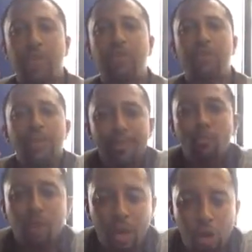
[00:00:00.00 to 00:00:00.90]
if you need
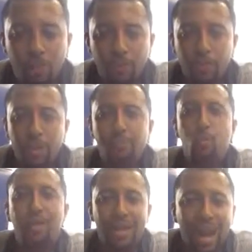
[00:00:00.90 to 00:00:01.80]
more help, if you need
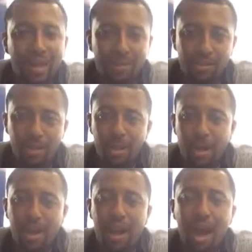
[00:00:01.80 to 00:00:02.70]
more guidance,
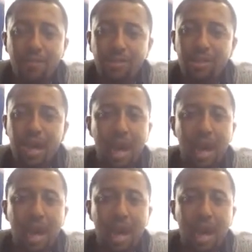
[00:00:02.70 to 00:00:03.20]
uh, obviously